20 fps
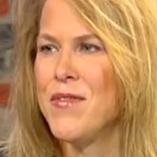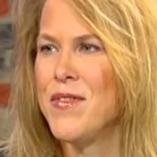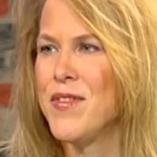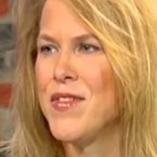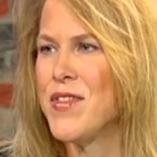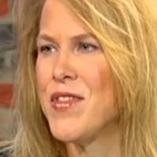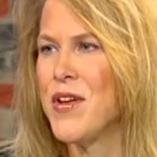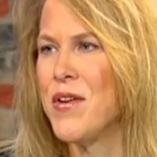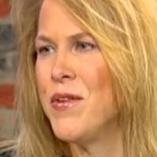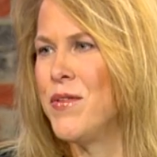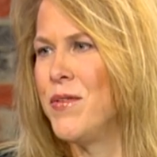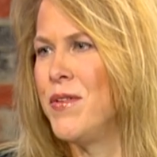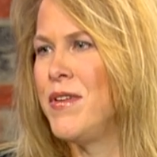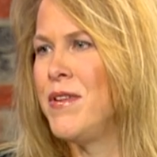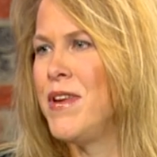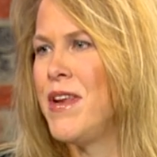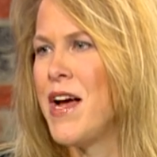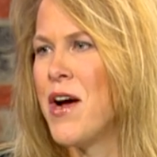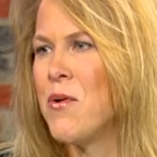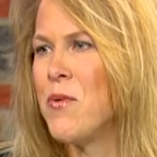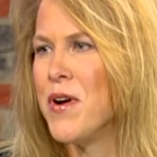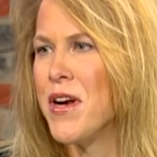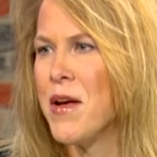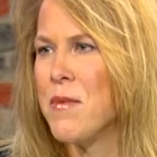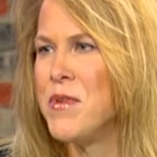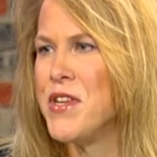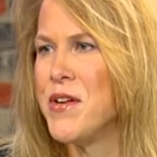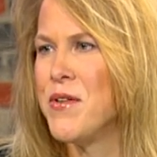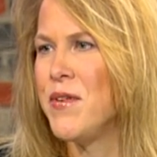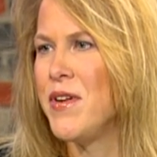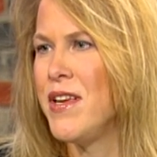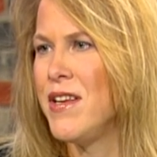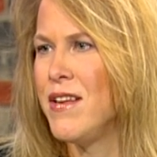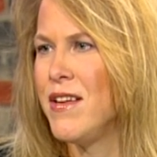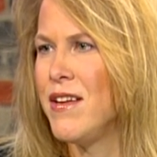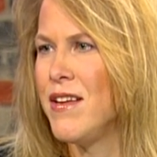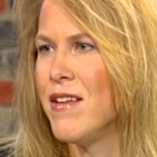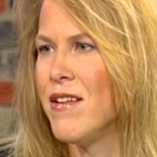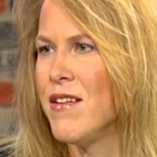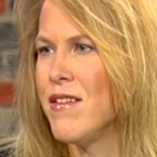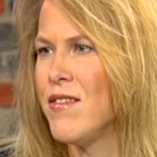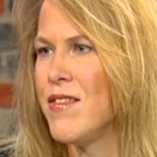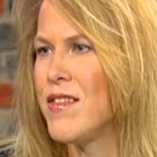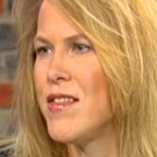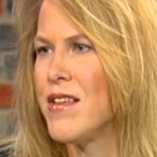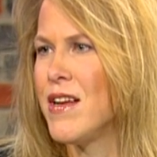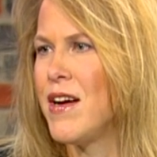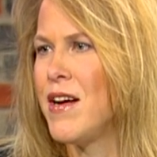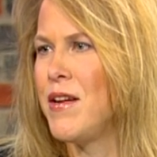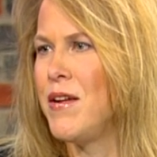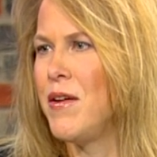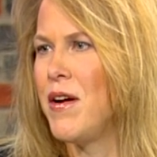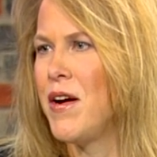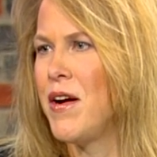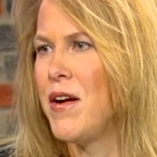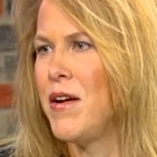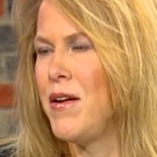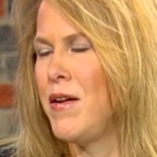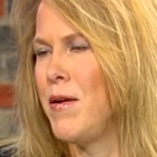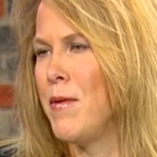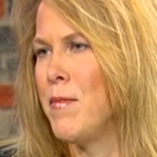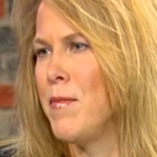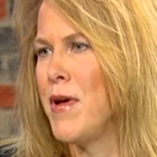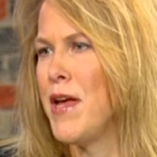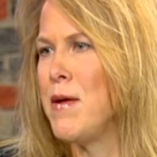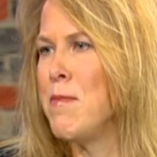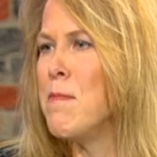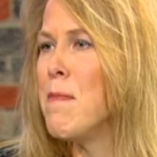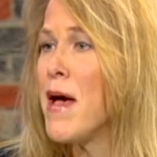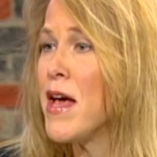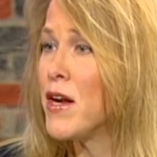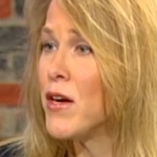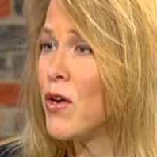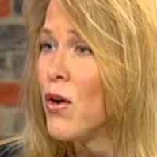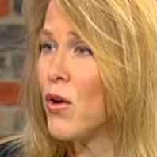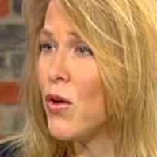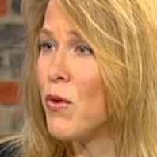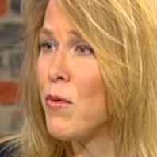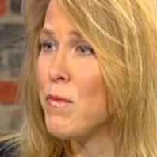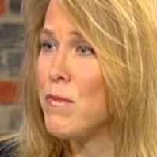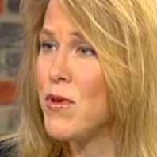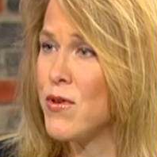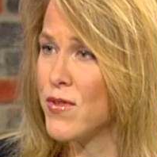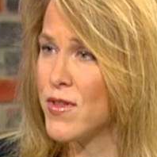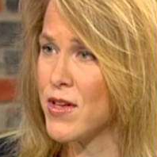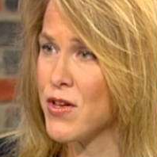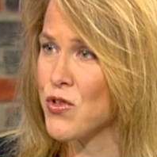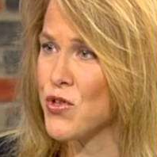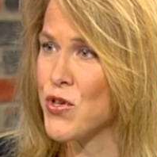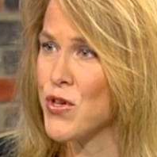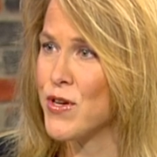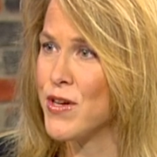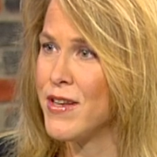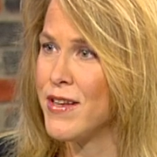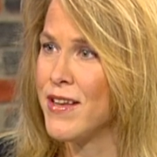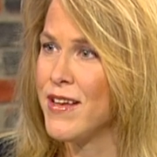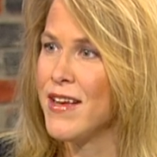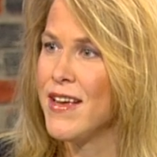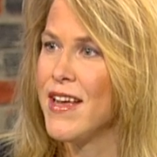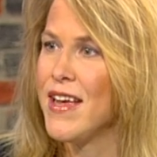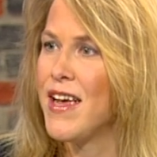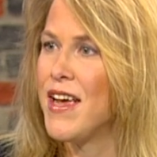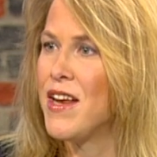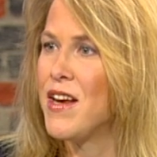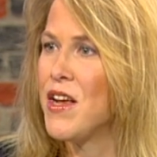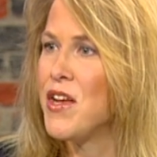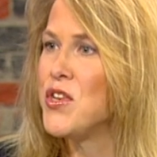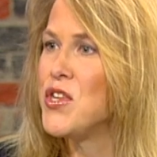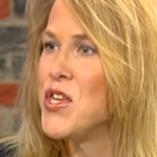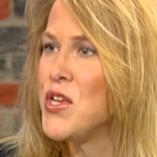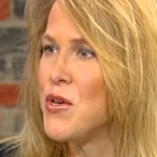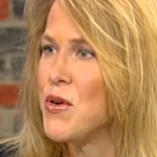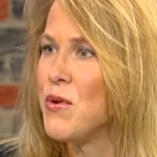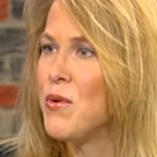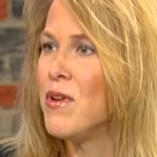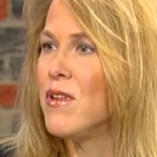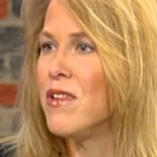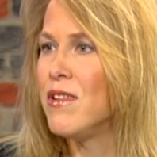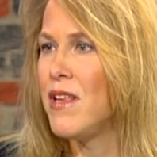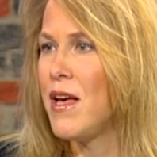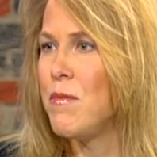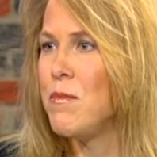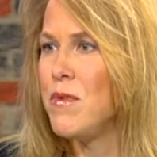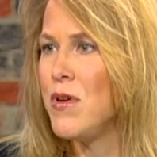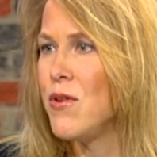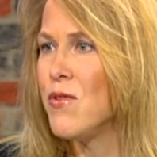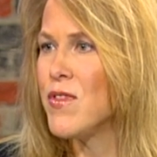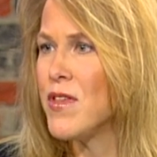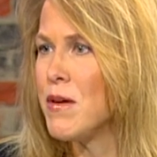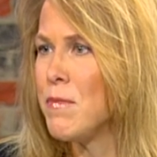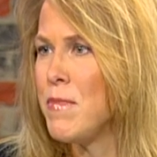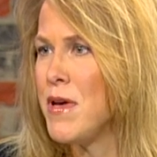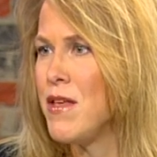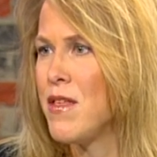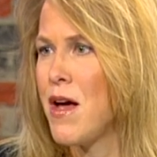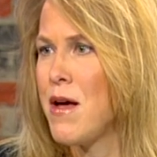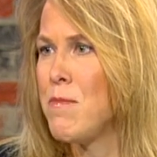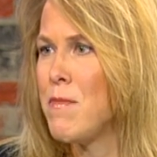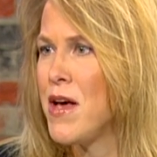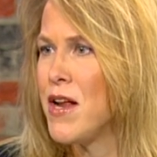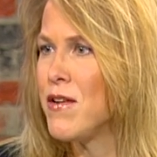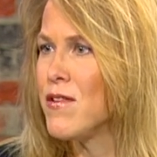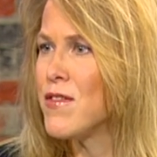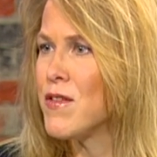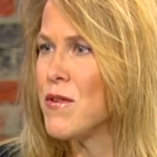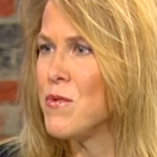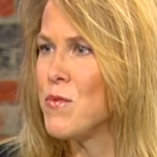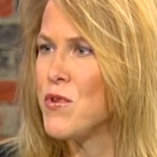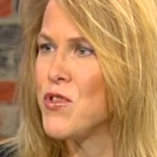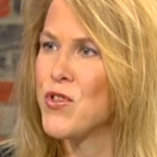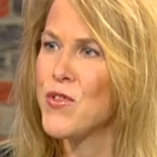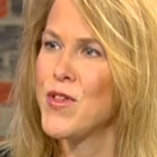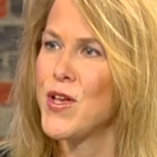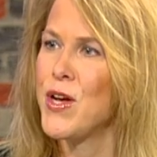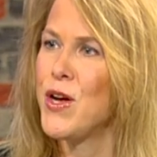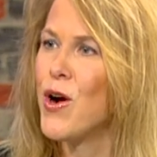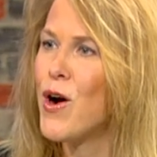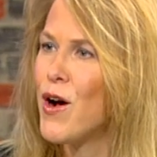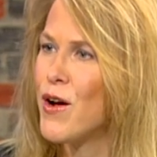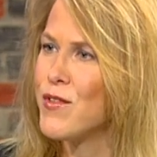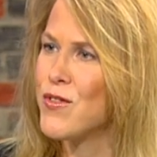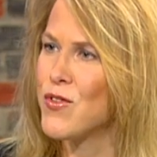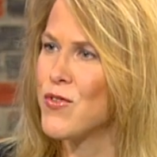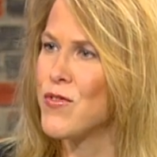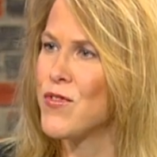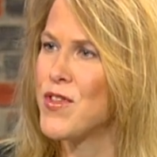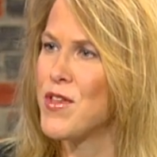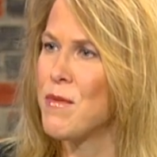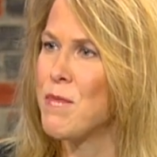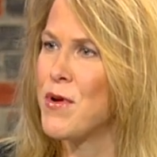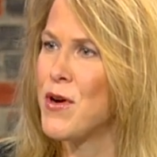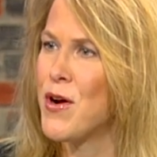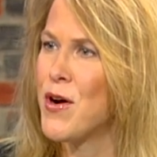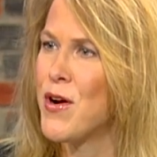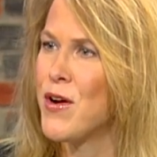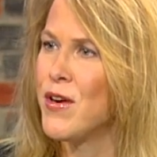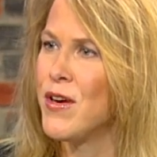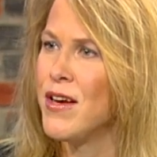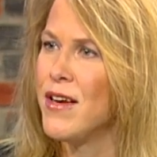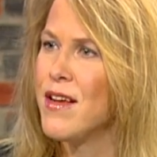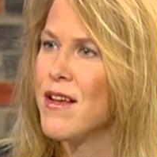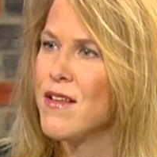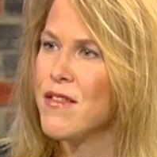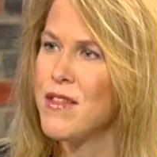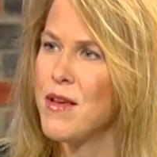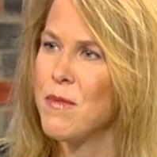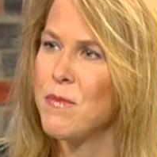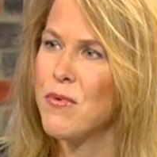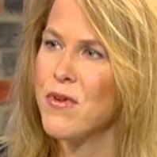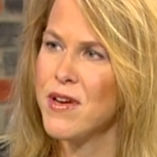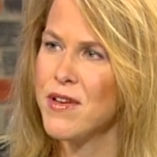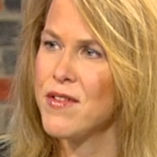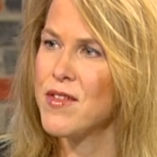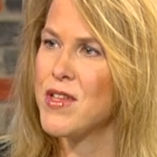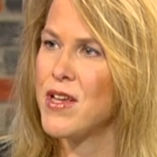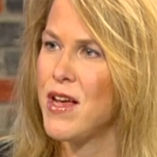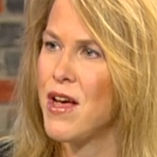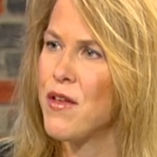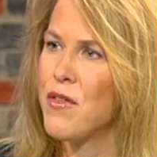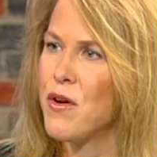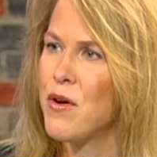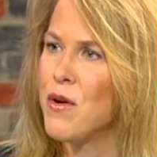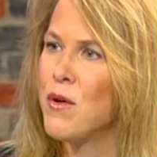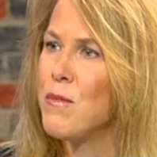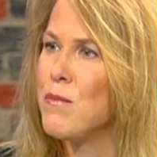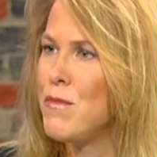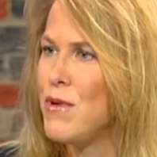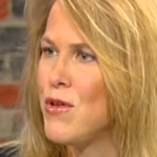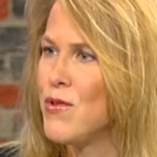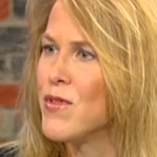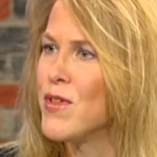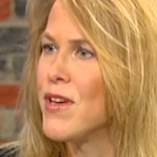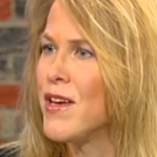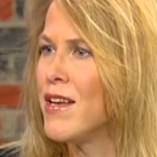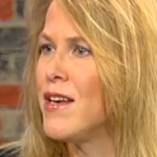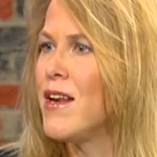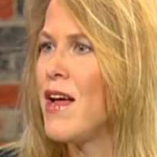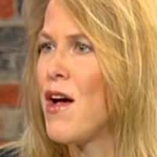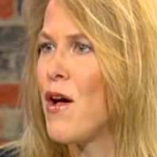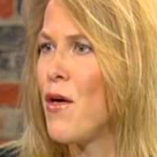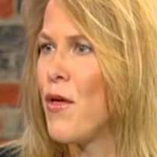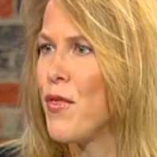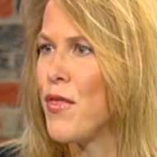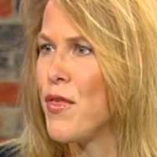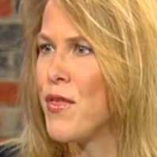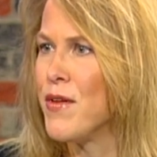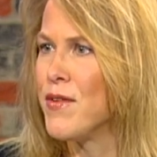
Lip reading: So now what I'm doing is I am a medical musician, and I do Let Music Be Thy Medicine, which is a concert seminar that brings together music and health.